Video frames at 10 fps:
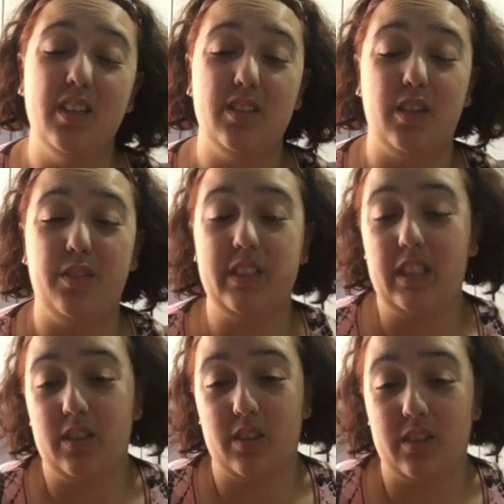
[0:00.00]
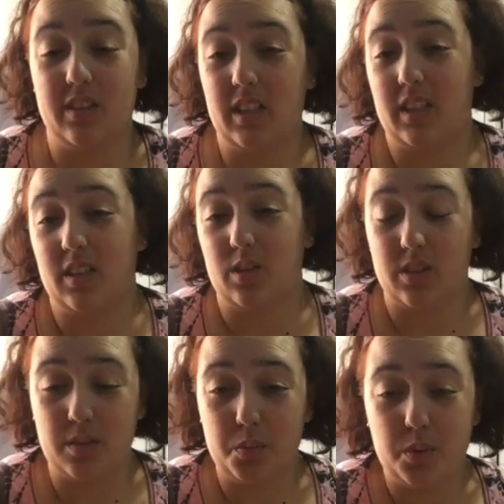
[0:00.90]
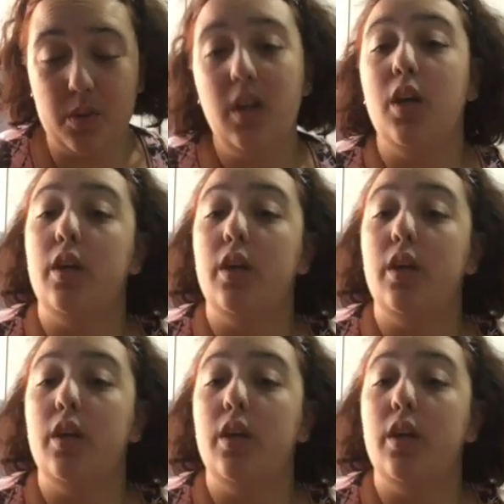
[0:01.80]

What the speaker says: So if you see a certain sticker or symbol,